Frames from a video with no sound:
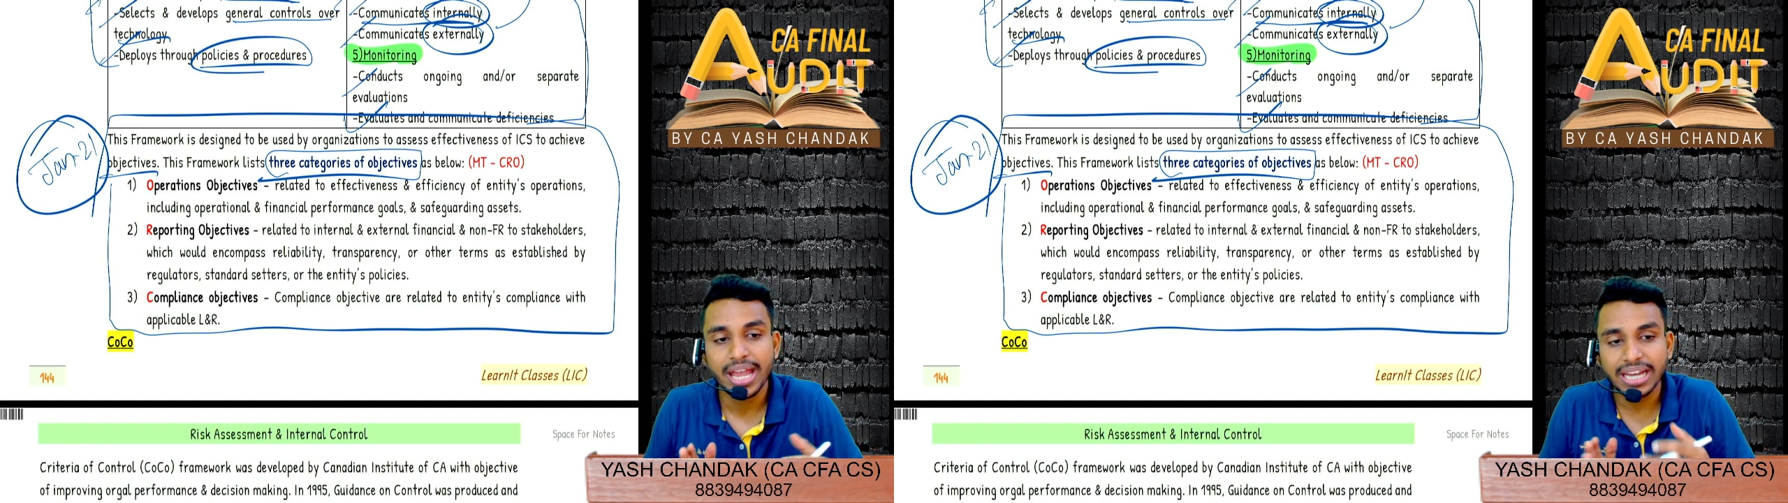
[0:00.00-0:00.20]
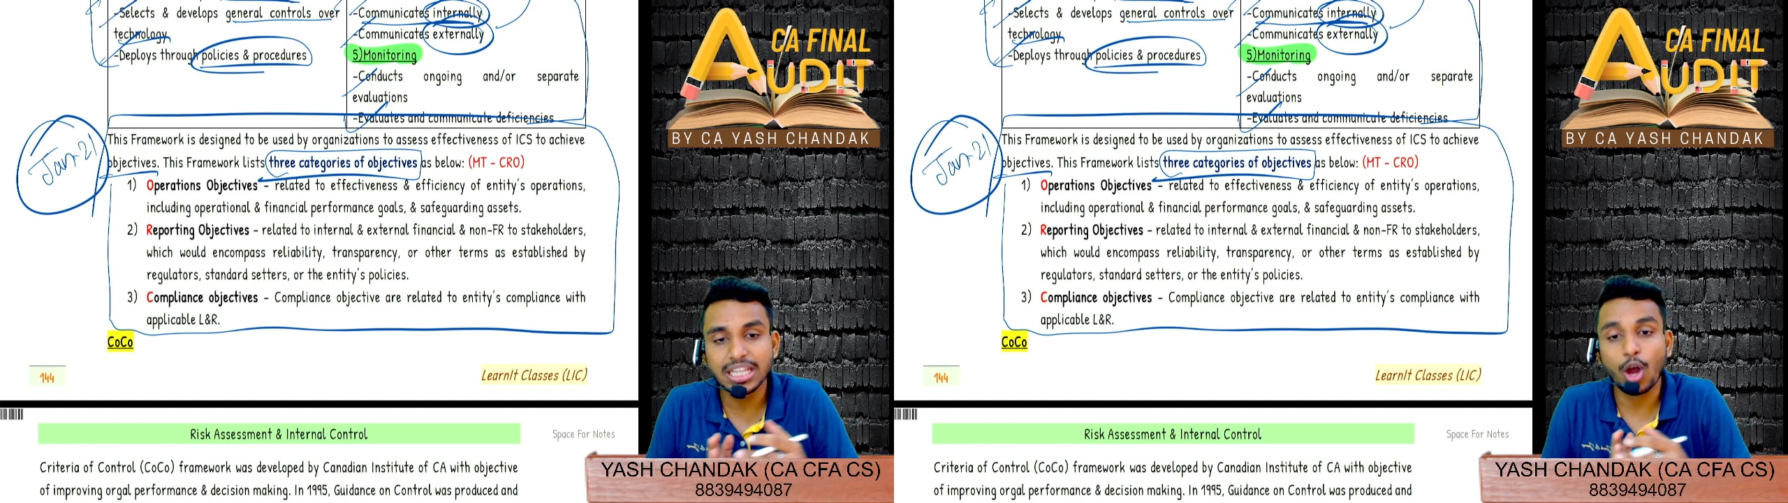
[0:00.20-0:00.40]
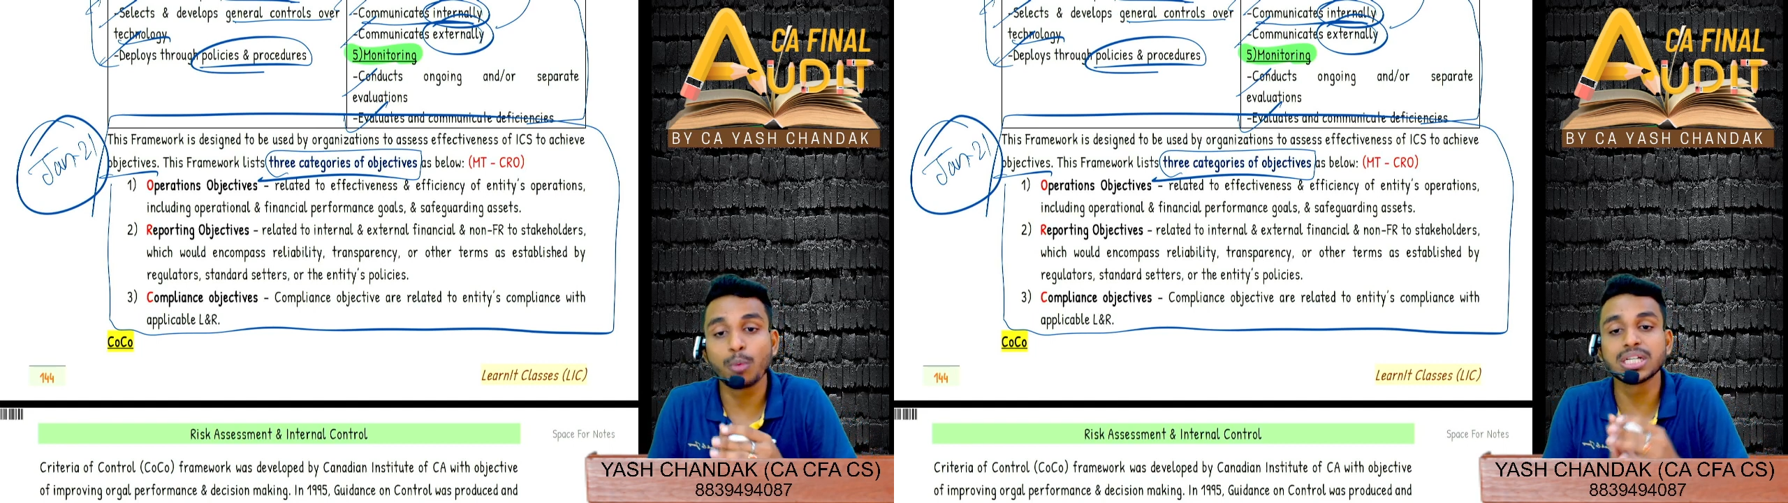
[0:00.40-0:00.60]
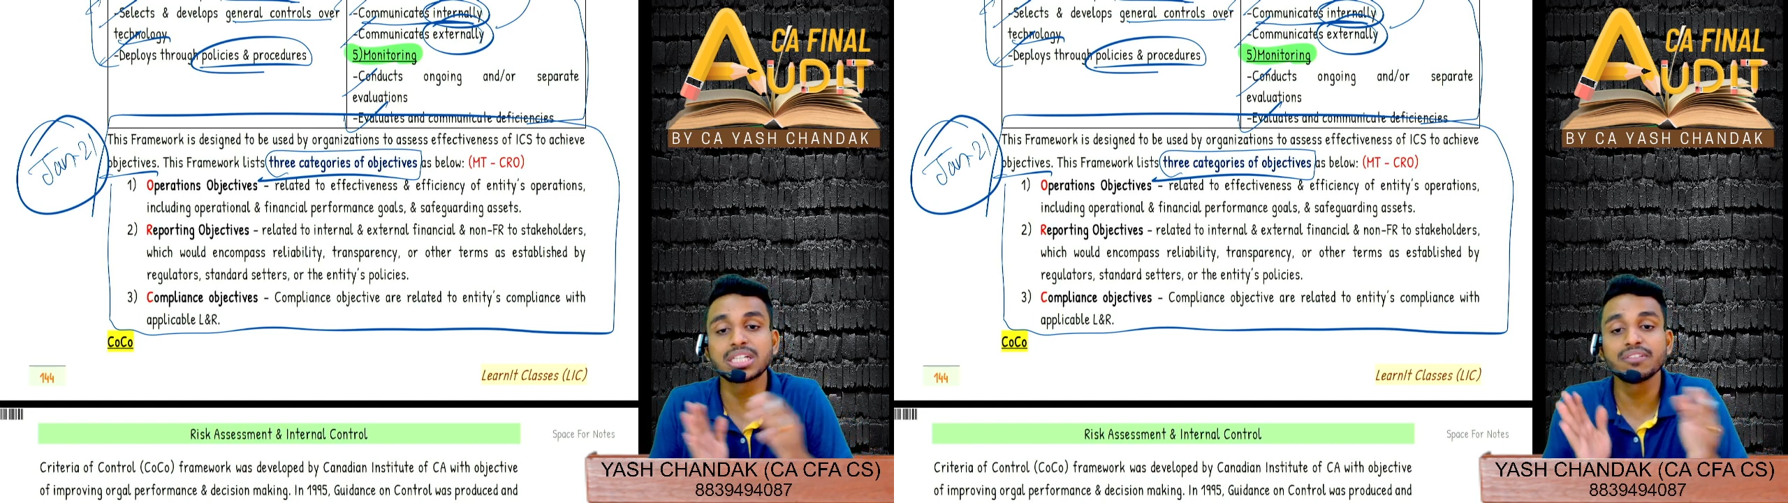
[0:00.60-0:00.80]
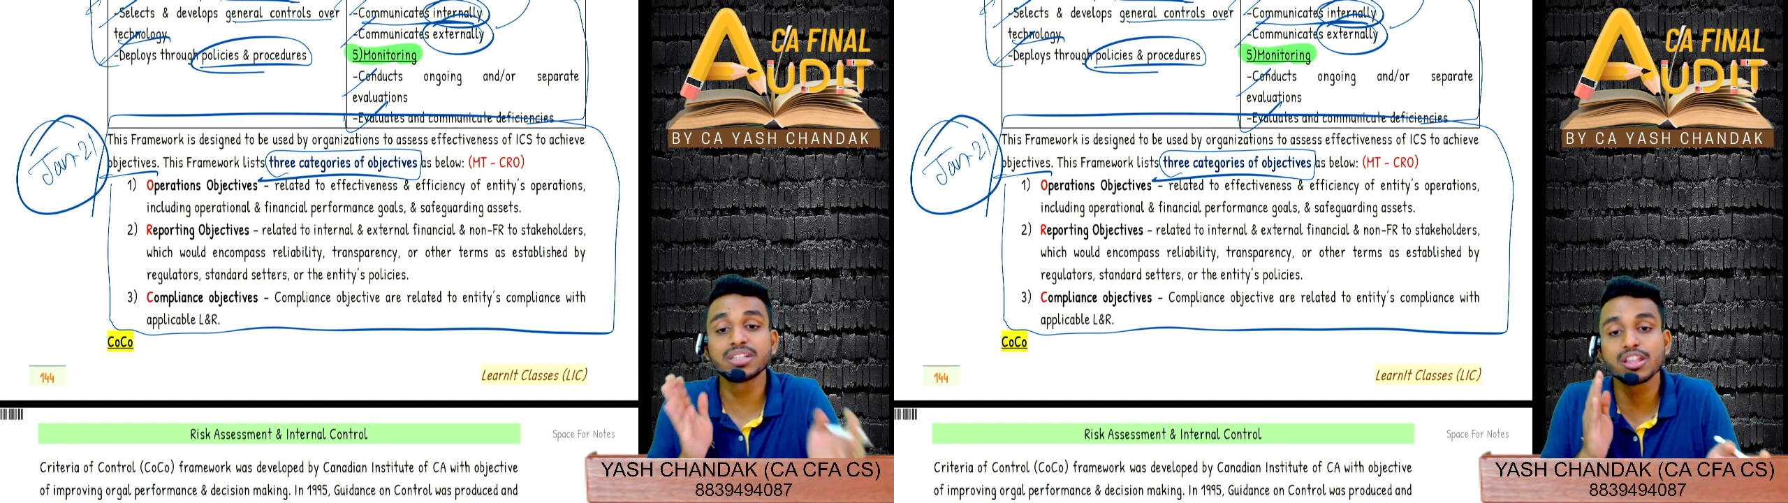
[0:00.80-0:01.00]
and the
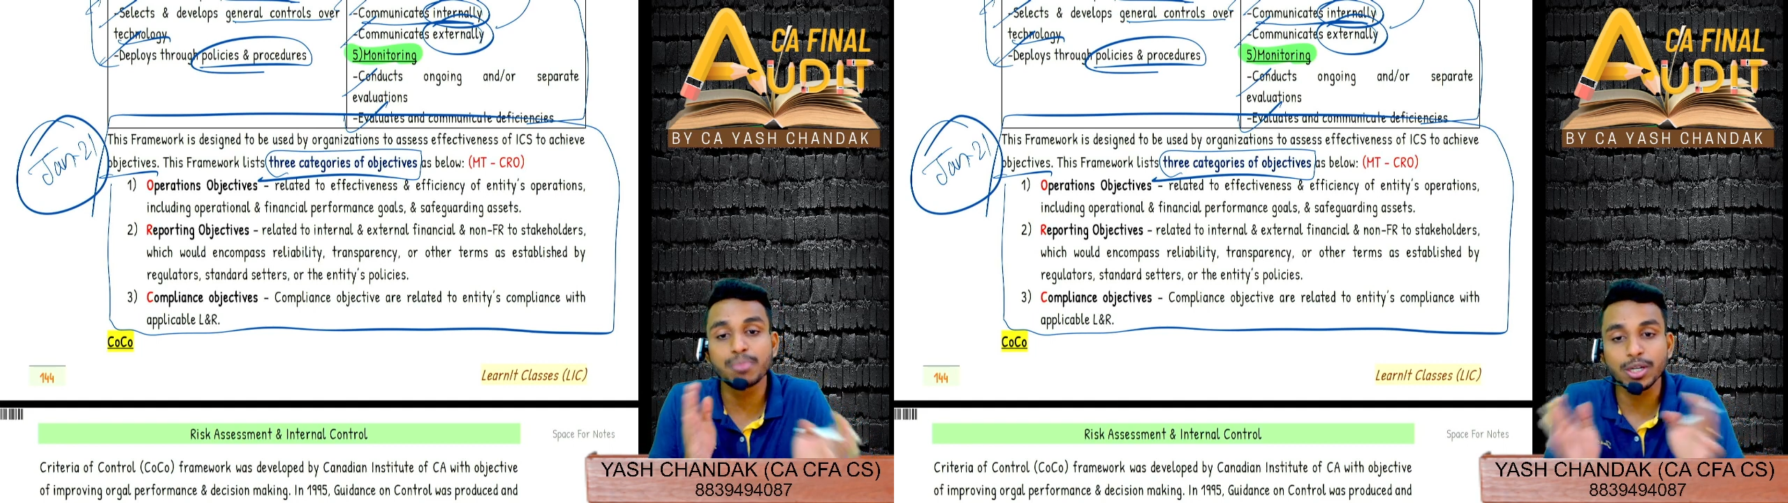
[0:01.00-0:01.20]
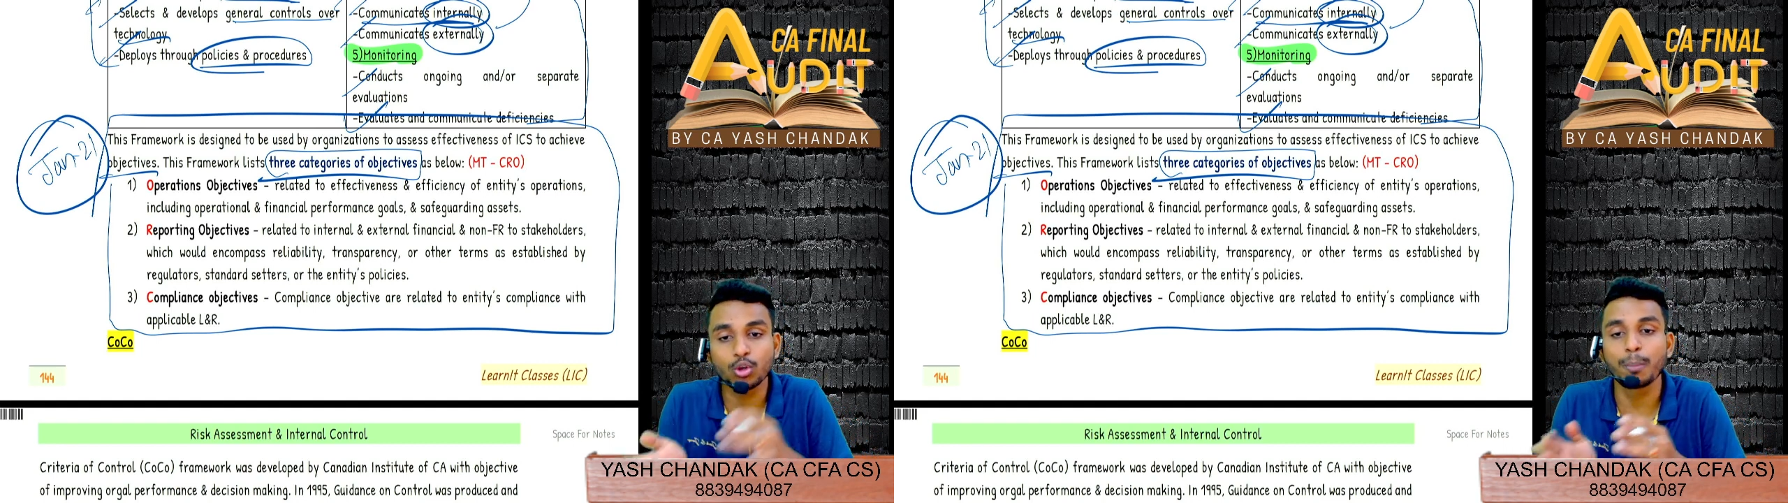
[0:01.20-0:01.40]
objective with respect to